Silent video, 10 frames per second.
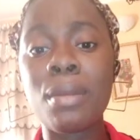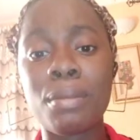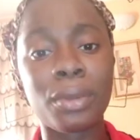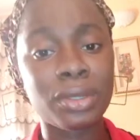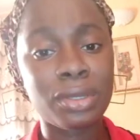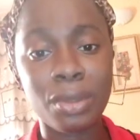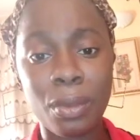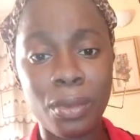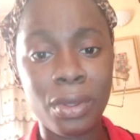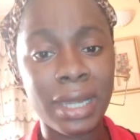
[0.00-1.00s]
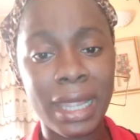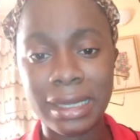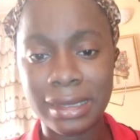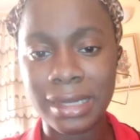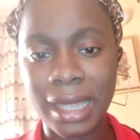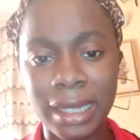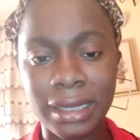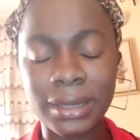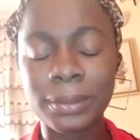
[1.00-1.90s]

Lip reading: brought someone inside.